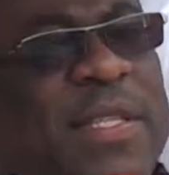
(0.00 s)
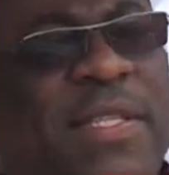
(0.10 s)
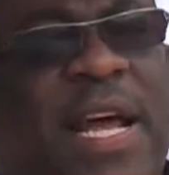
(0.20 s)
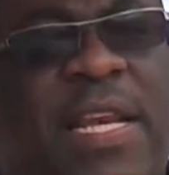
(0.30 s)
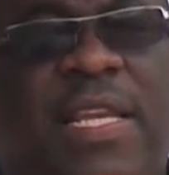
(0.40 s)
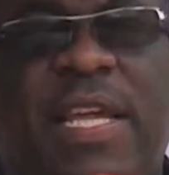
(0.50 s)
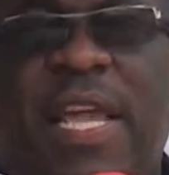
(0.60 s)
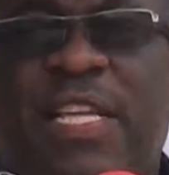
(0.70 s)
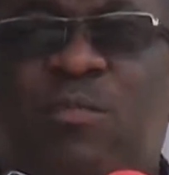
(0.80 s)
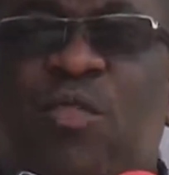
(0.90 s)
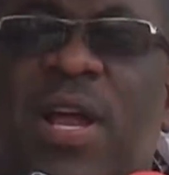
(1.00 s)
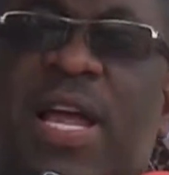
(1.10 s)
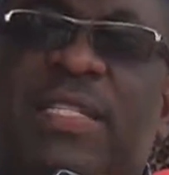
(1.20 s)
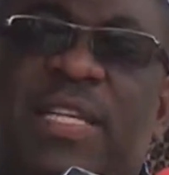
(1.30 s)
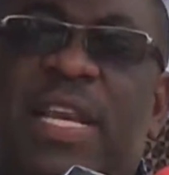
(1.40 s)
is that each
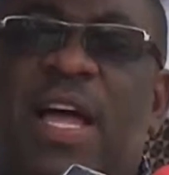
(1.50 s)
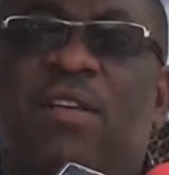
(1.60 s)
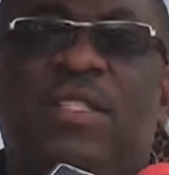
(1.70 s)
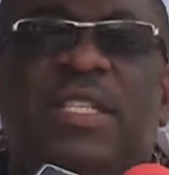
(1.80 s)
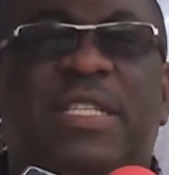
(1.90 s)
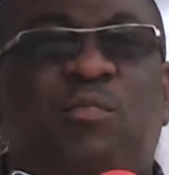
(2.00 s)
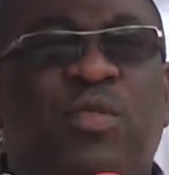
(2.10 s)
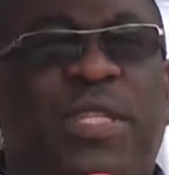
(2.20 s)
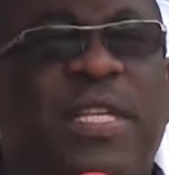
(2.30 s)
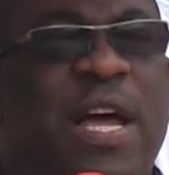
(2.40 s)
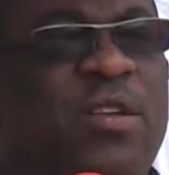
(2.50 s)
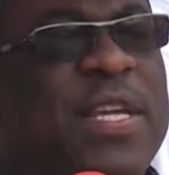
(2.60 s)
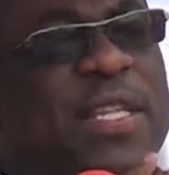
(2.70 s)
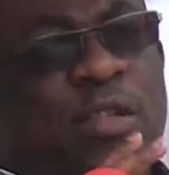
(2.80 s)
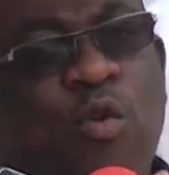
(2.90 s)
broadcasting house is putting out
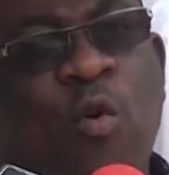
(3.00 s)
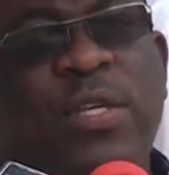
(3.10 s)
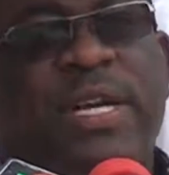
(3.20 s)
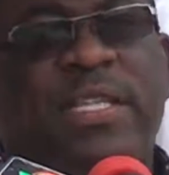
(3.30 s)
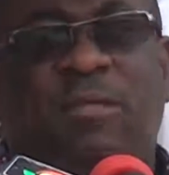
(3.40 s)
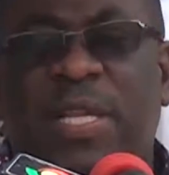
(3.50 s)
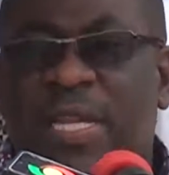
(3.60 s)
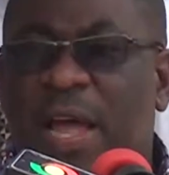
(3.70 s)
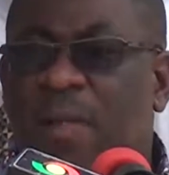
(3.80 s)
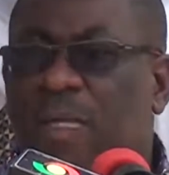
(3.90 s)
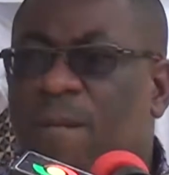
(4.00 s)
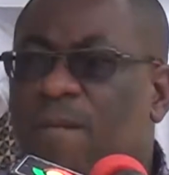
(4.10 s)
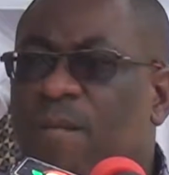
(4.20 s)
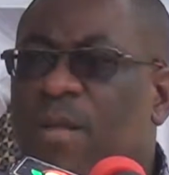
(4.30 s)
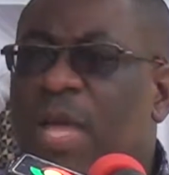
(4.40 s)
its own transmitter
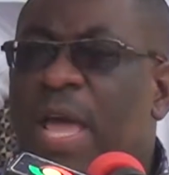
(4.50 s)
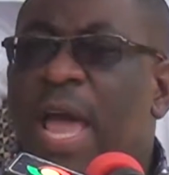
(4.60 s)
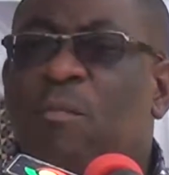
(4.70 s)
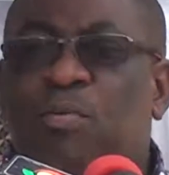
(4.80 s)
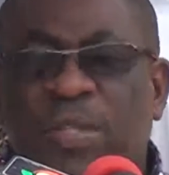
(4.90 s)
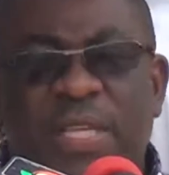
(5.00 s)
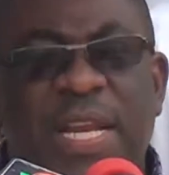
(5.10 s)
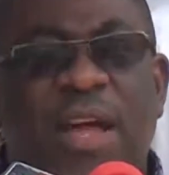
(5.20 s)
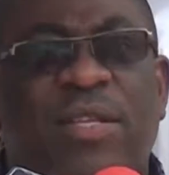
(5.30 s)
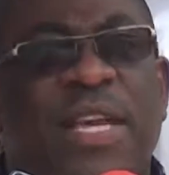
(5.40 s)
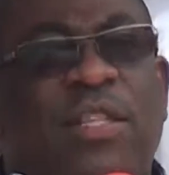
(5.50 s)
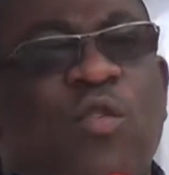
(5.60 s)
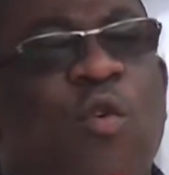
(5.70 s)
and putting out its